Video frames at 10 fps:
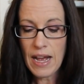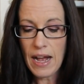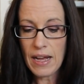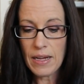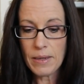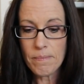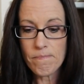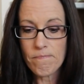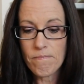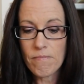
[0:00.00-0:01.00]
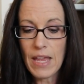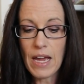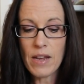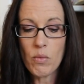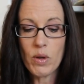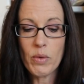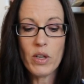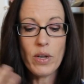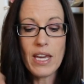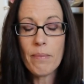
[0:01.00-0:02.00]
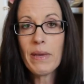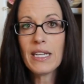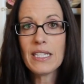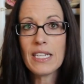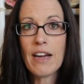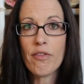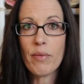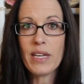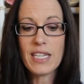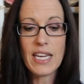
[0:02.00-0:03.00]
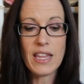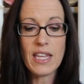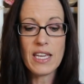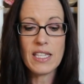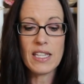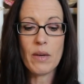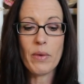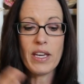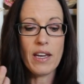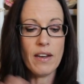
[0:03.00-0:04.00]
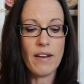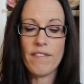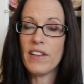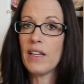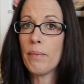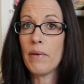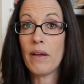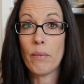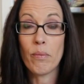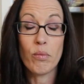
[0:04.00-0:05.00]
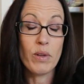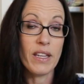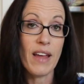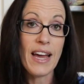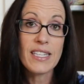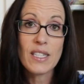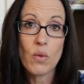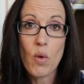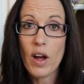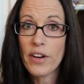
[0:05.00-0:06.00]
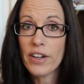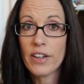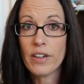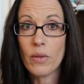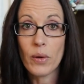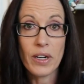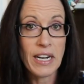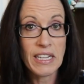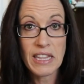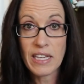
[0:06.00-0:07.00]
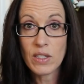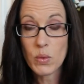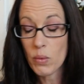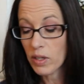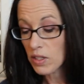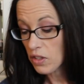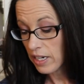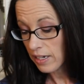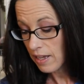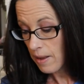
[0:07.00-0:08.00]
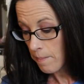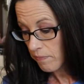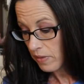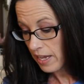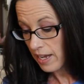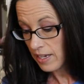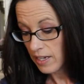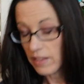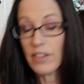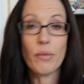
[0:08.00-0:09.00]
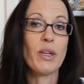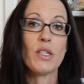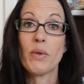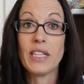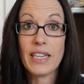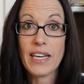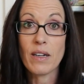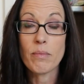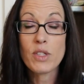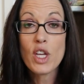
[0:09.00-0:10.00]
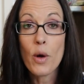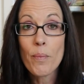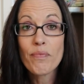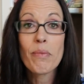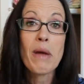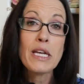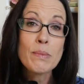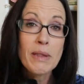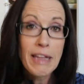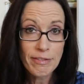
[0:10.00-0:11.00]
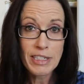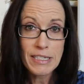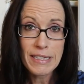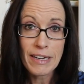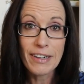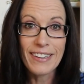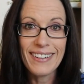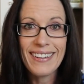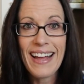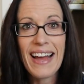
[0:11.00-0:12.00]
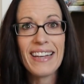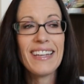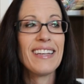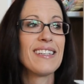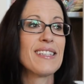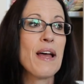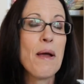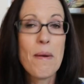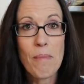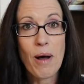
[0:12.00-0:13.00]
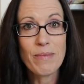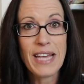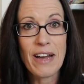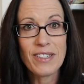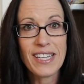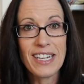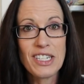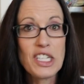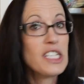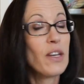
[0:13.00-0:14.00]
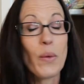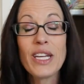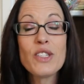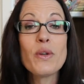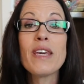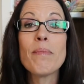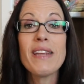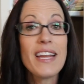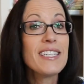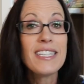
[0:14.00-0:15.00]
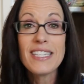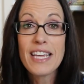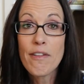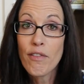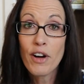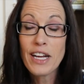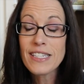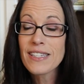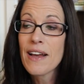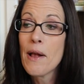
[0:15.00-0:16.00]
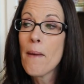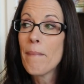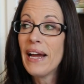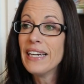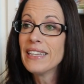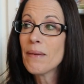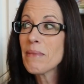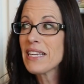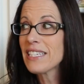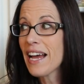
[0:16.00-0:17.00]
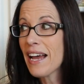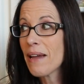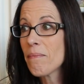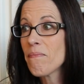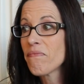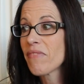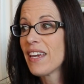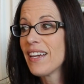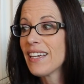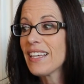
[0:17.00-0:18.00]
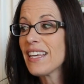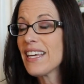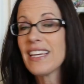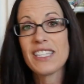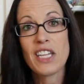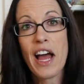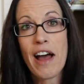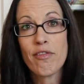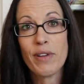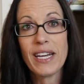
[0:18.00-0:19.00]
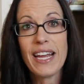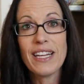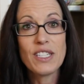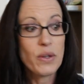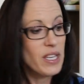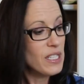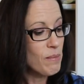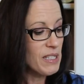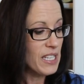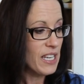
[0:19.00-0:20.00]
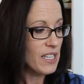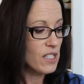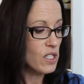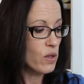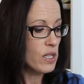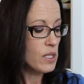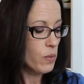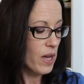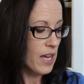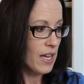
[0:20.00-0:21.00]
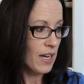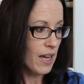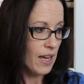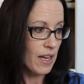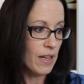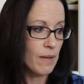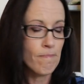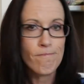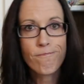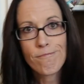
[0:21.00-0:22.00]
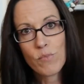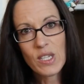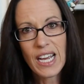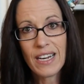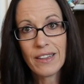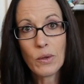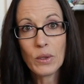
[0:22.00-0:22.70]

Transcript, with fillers: Um, and when we go camping and stuff, we take these, and then we can fill up with ice and water or anything else we want to drink, and that we just really like them. So my husband left his there at his mom's house, and she's going to keep it nice and safe for us. But in the meantime, he does not have one, and so he is missing his. So this one um, was kind of the